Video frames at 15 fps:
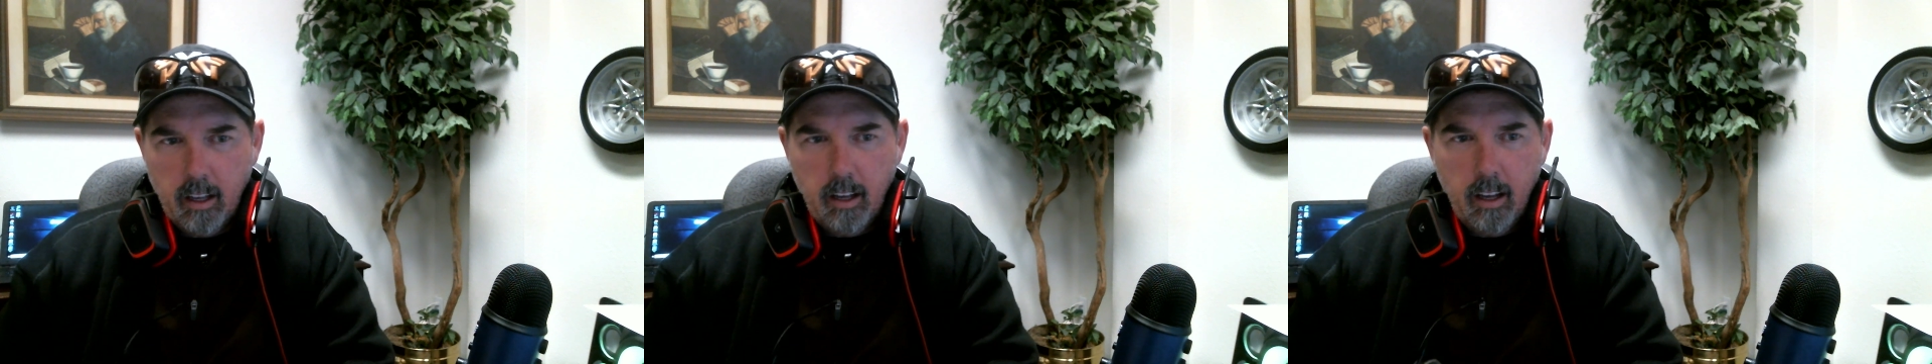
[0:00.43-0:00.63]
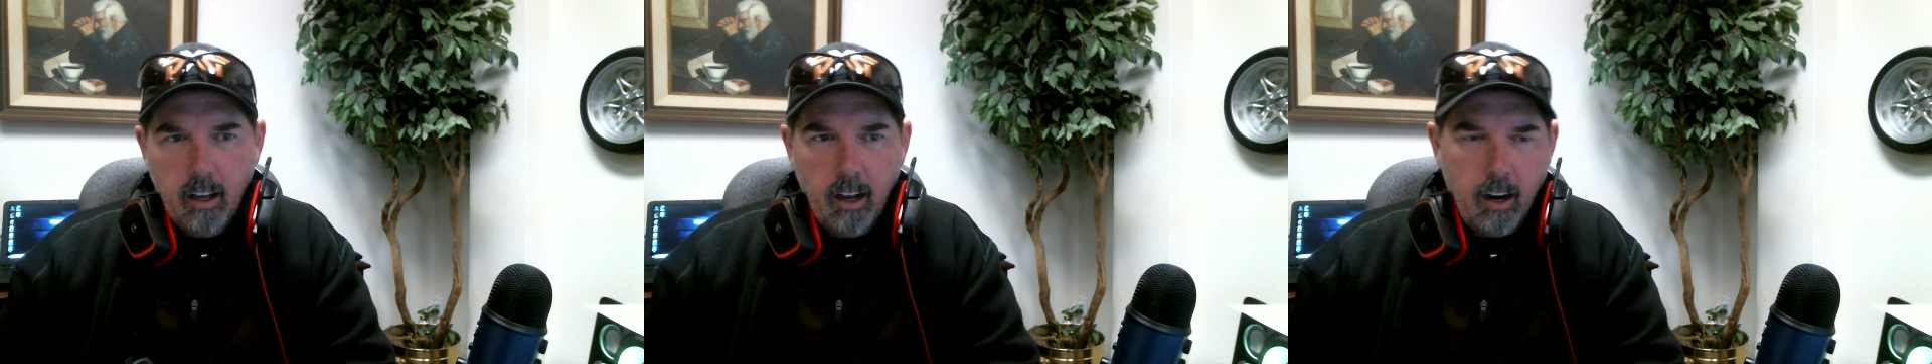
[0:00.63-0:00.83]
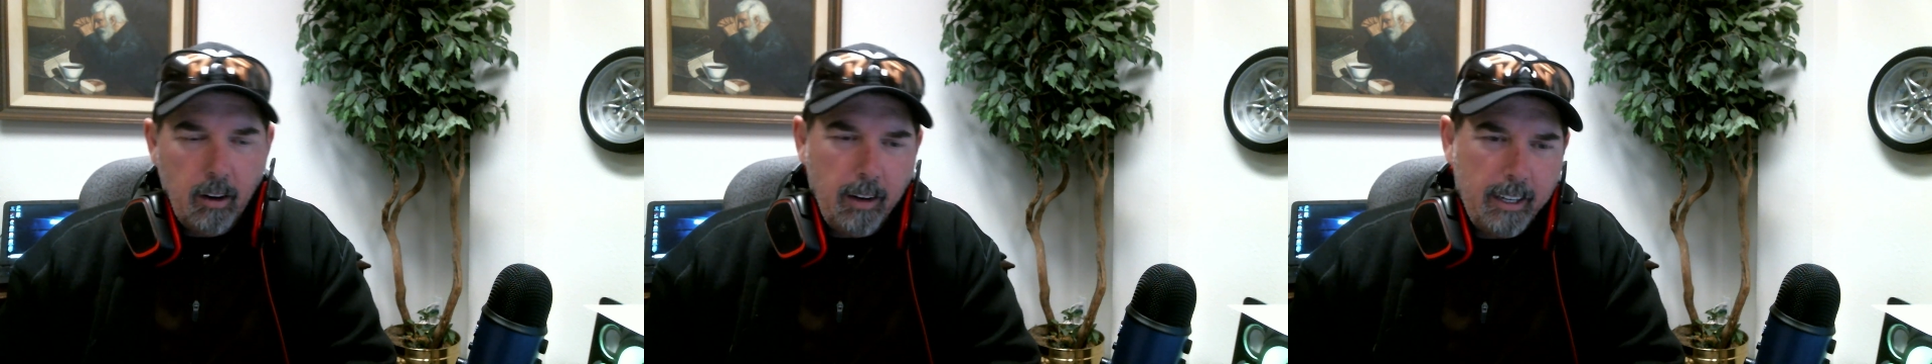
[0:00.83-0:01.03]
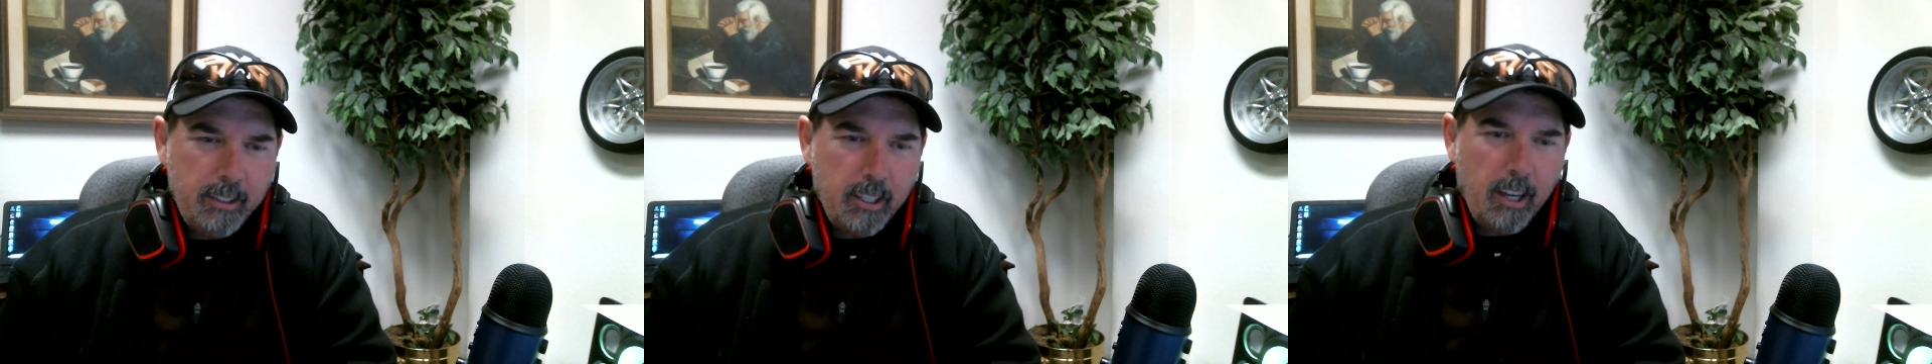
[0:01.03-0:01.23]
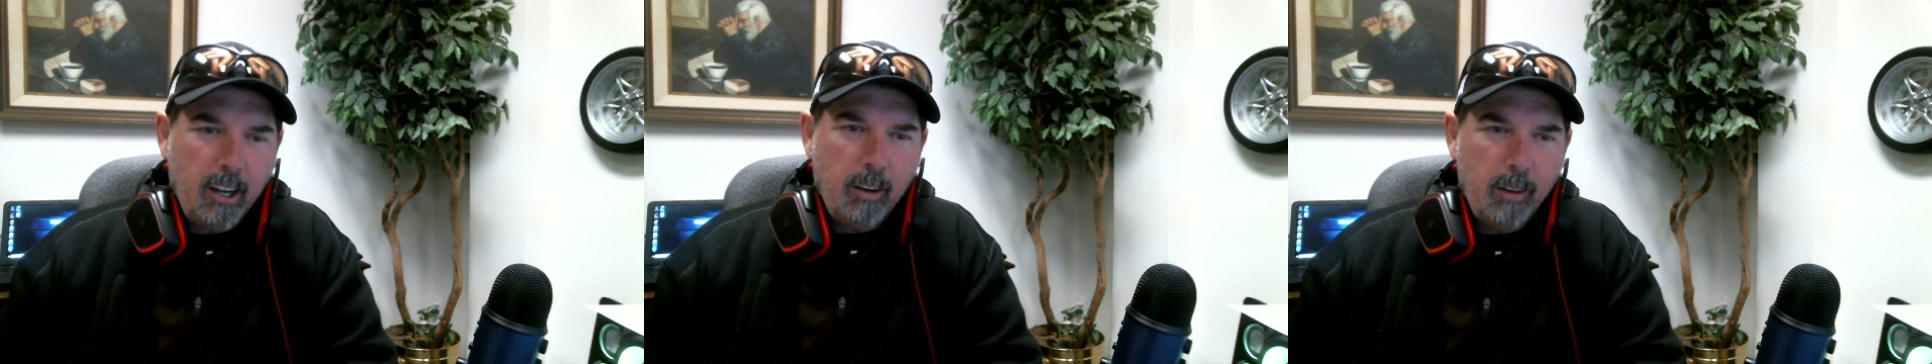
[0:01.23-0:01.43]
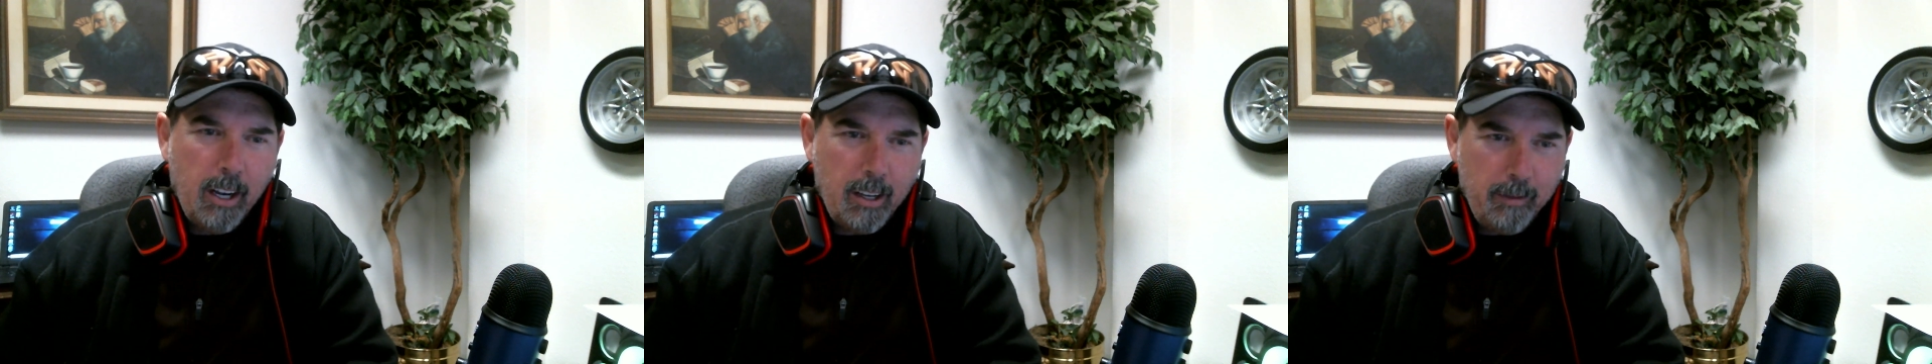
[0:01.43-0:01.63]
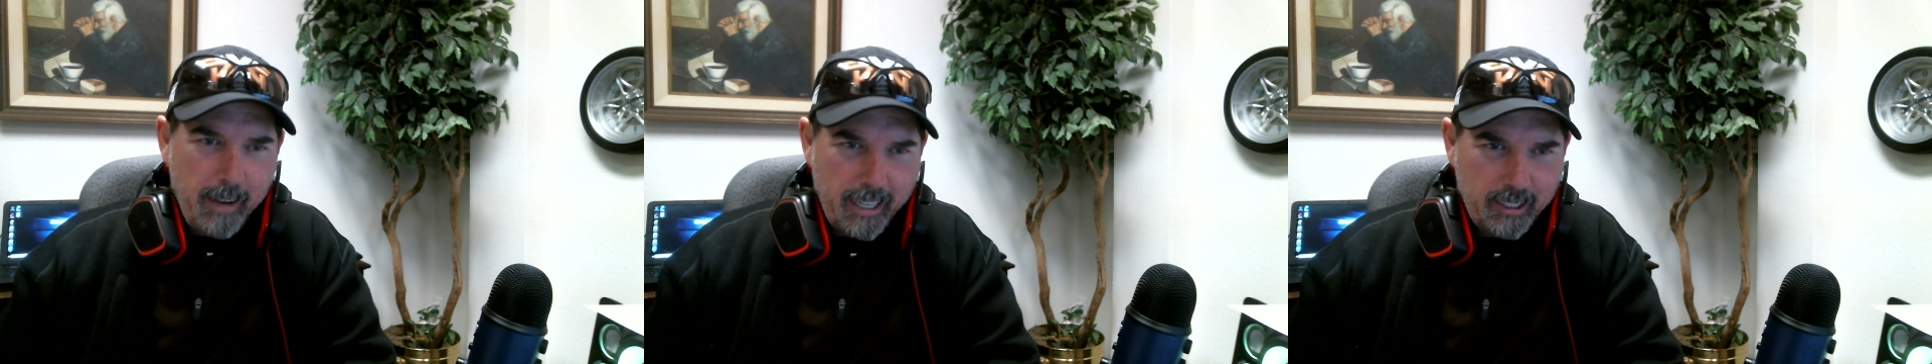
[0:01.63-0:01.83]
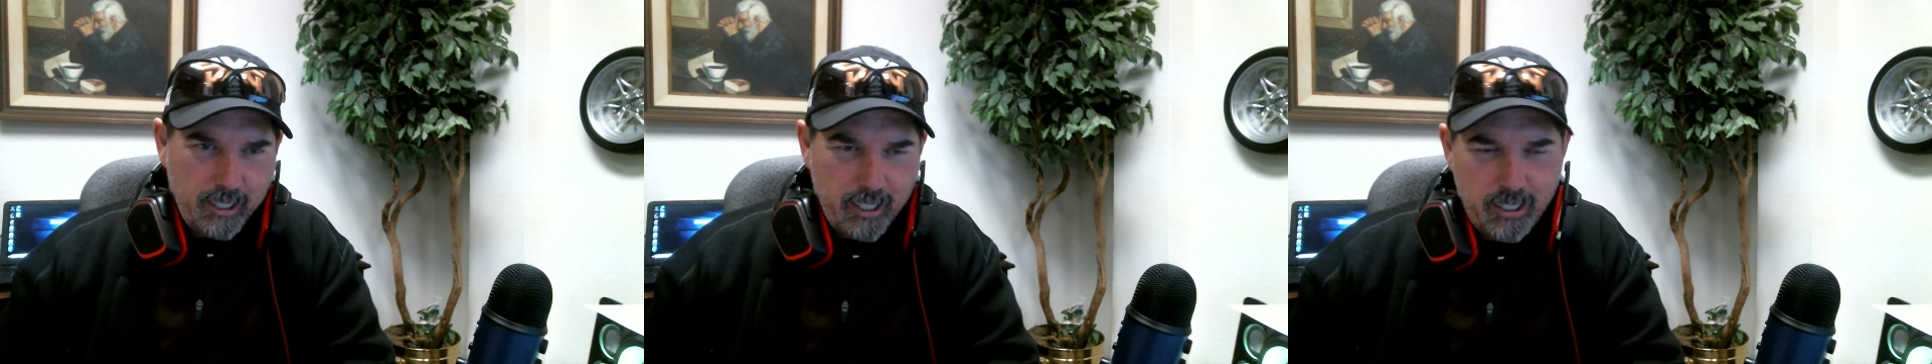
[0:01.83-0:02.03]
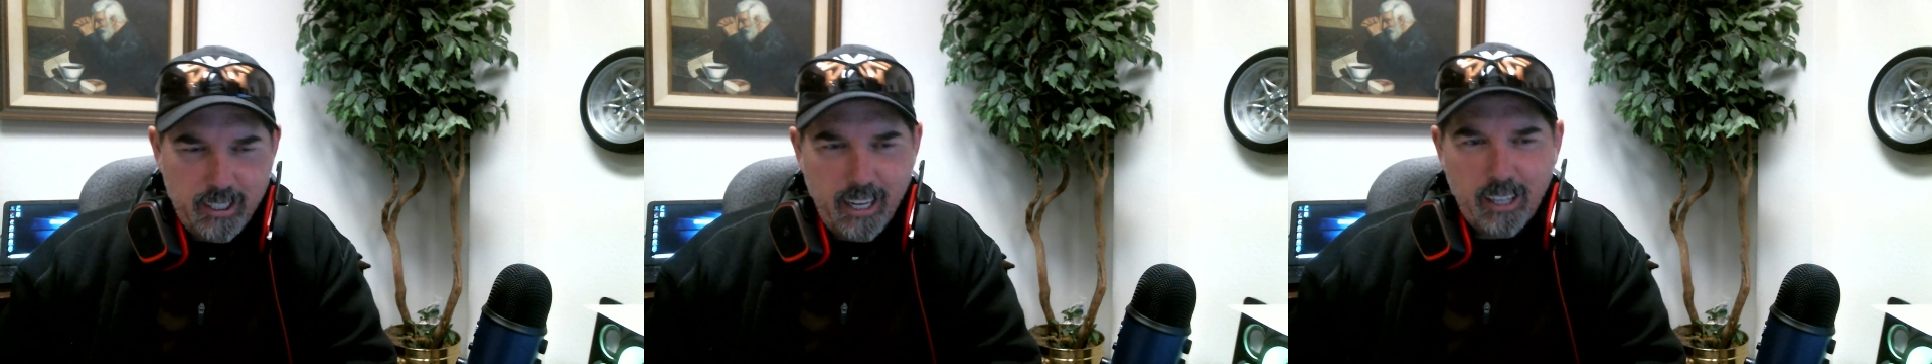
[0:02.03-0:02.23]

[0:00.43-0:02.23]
All right, y'all, welcome back to the channel,